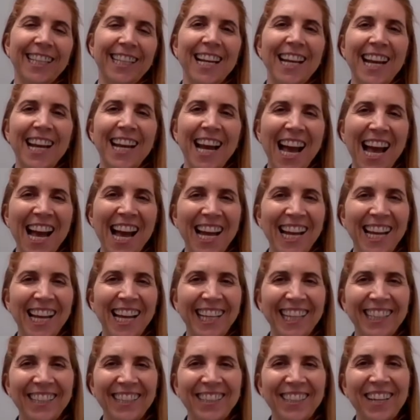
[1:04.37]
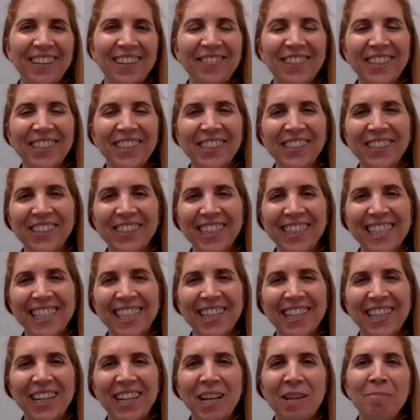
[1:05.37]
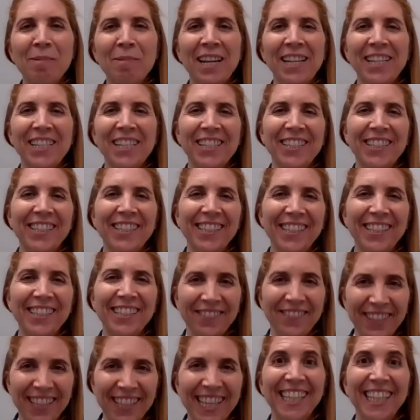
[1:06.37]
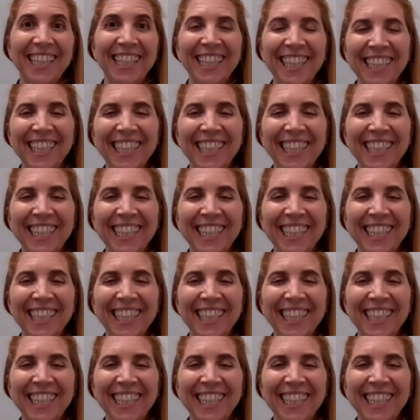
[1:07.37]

Hi, good afternoon. It's a great pleasure to be here.